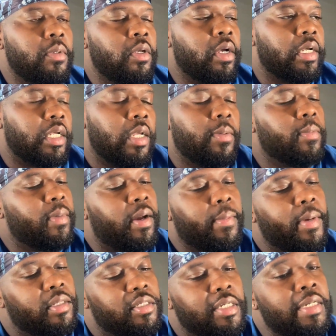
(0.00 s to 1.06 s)
You gotta keep in mind
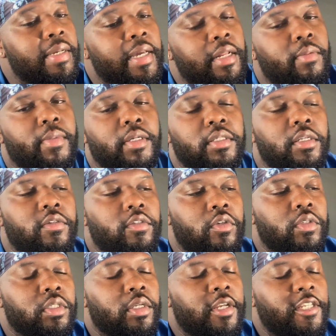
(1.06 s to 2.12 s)
my team edit my stuff, so
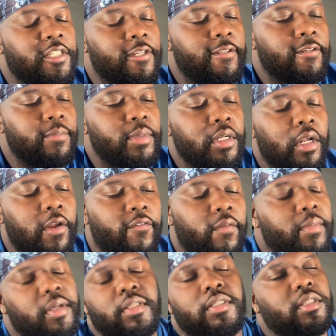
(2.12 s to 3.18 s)
it's a little bit
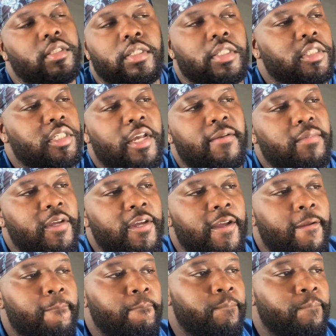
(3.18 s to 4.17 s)
different, but it's essentially the same thing.